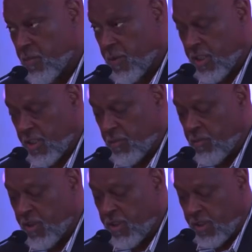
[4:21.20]
the
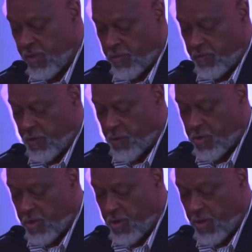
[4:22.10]
predictability of the
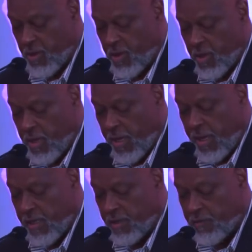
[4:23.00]
future,
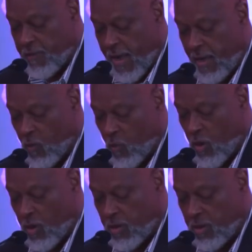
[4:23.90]
and in fact
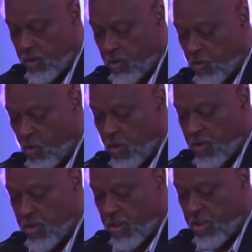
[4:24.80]
work
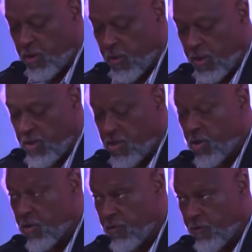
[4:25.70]
towards securing
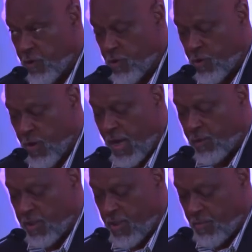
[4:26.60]
certain future
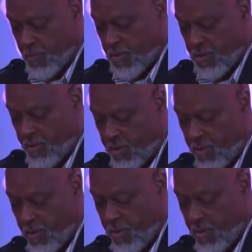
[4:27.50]
outcomes.